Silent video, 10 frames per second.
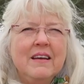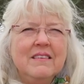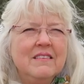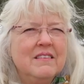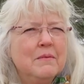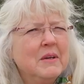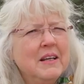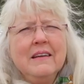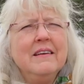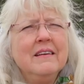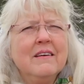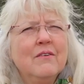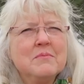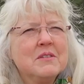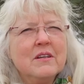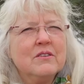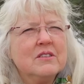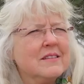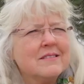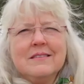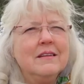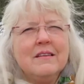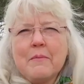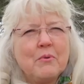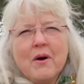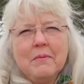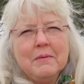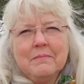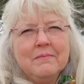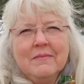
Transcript: And the beginning homesteader doesn't need that problem.